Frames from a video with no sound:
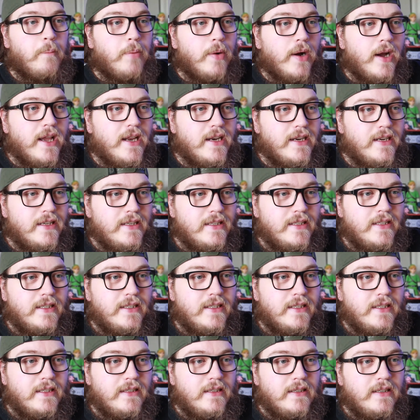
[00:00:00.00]
but
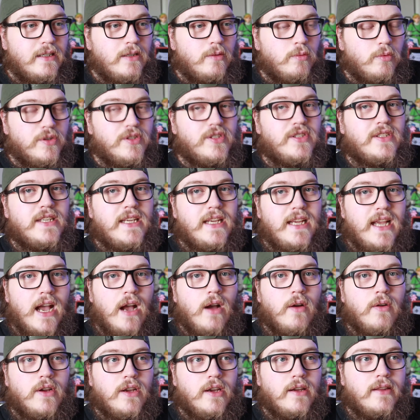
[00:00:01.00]
we'll see
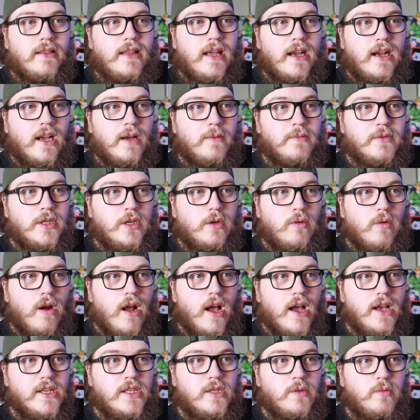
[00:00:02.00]
how good that comes
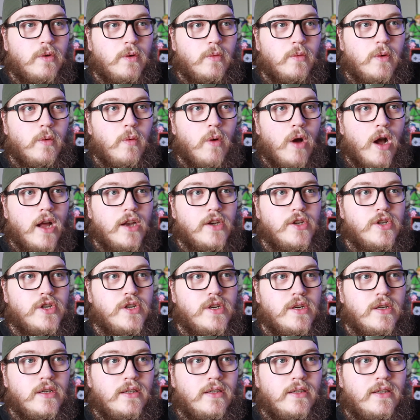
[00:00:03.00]
across when we
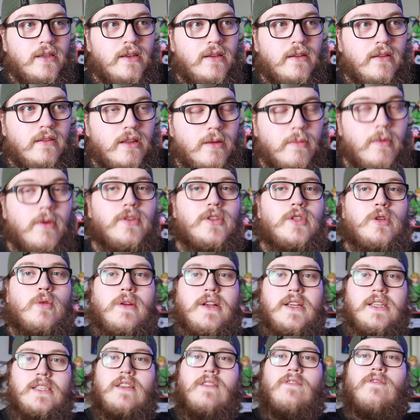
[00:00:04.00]
watch the most
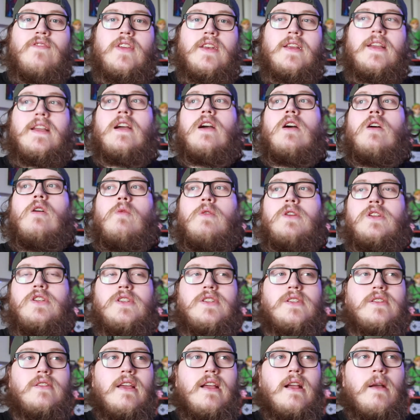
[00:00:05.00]
recent video, which
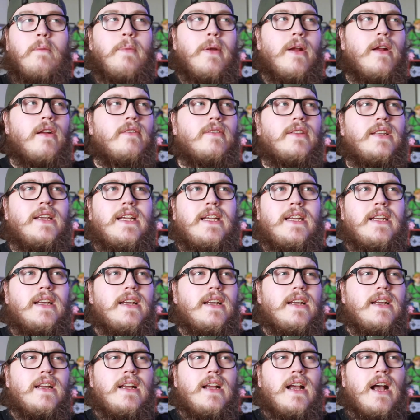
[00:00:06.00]
is like apparently
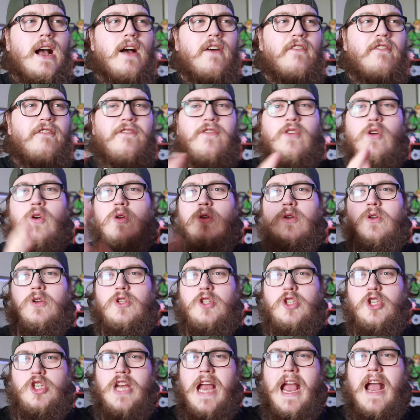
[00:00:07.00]
a food
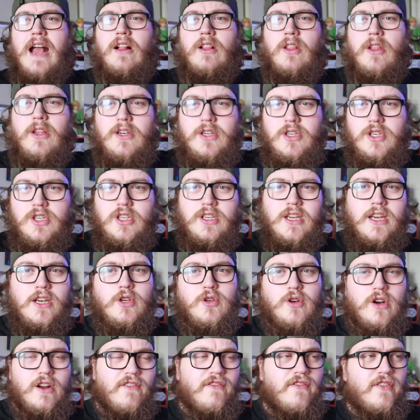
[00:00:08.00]
challenge
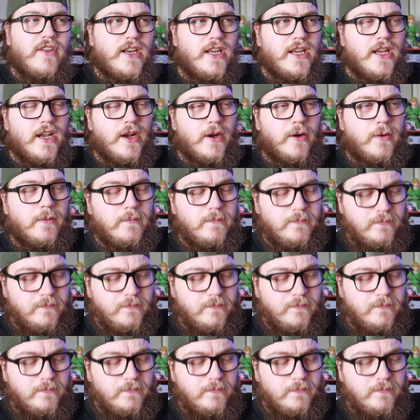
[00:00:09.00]
centric video.